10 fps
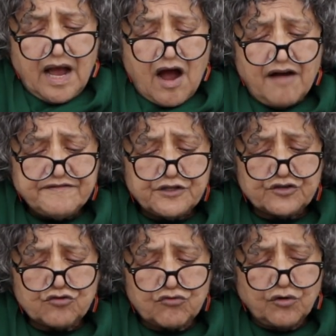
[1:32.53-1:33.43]
After the
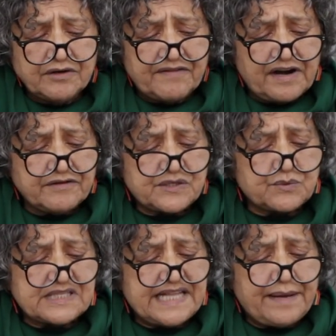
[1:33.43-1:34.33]
coronavirus
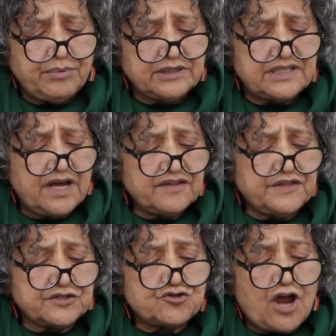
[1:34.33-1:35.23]
was labeled
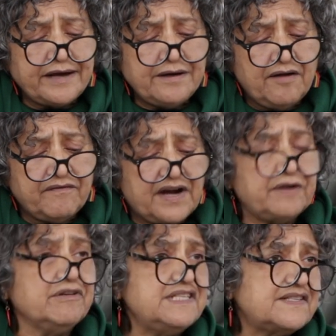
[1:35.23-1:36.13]
the China
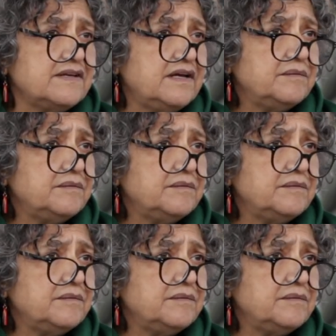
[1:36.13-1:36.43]
virus